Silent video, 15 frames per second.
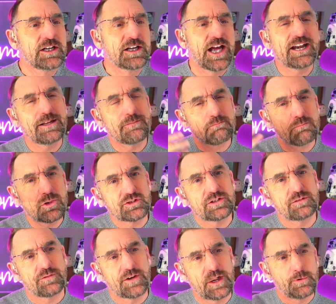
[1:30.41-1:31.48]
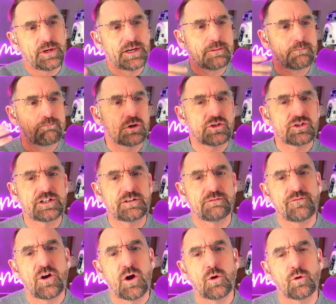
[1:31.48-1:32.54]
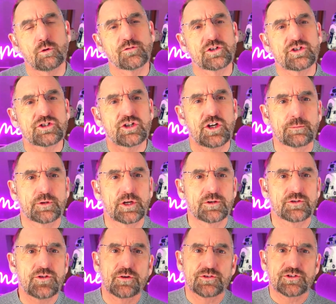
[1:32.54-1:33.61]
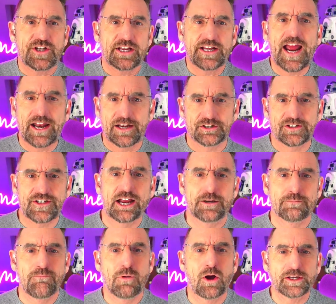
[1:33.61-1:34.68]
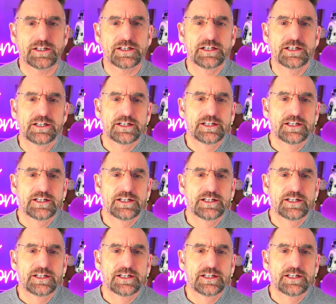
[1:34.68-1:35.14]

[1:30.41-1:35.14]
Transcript: And it must develop and it must evolve as time goes on, say Ant and Mike.